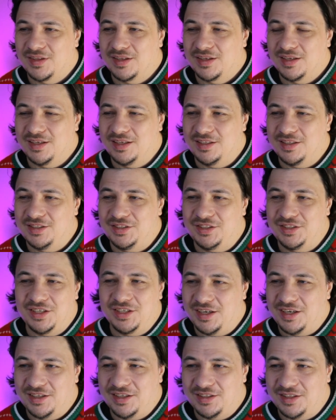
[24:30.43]

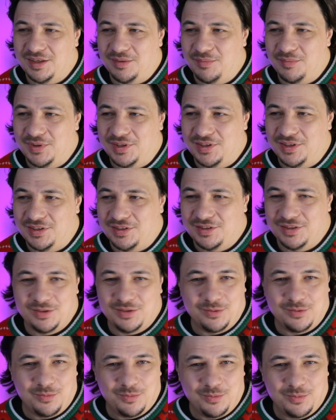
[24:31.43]
agile ability
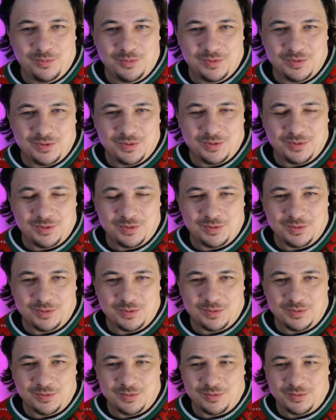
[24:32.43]

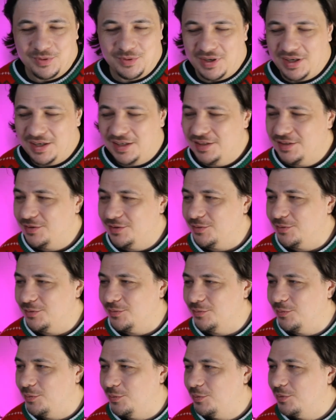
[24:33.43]
to fight, to
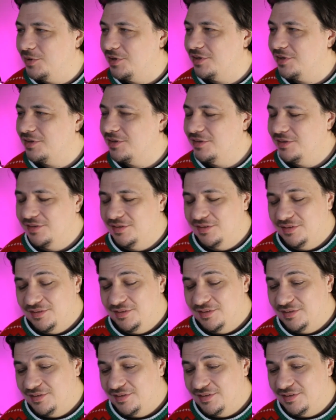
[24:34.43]
war,
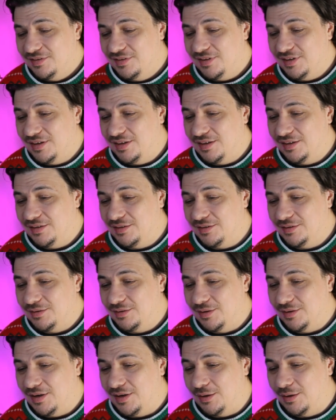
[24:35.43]

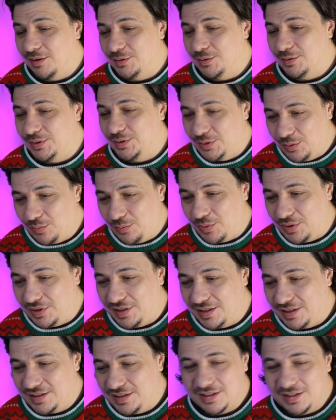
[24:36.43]
our
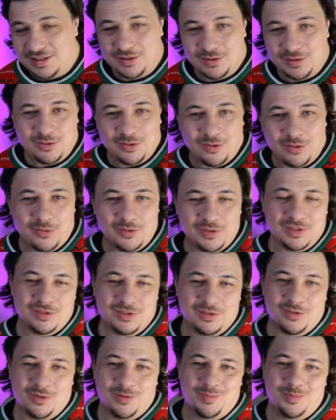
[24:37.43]
stupidness, and so on and
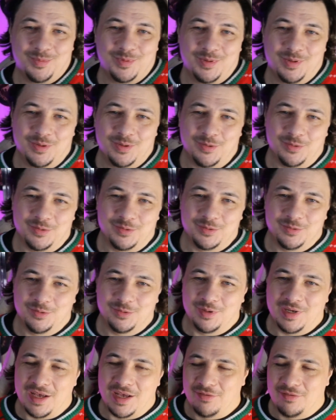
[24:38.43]
so on.
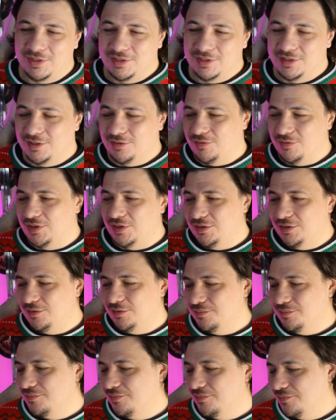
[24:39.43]
Everything which
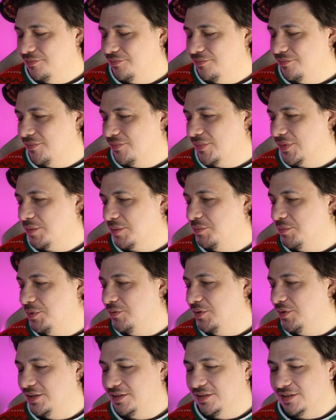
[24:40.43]

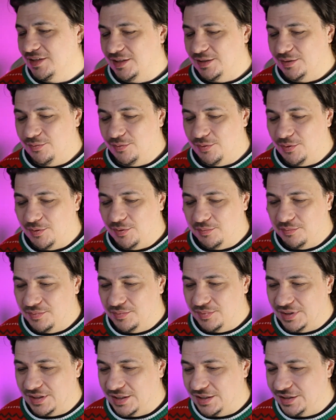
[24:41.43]
prevents us from
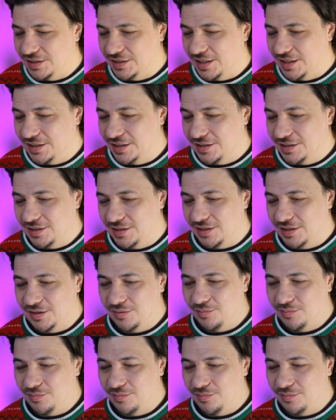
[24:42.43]
negotiation and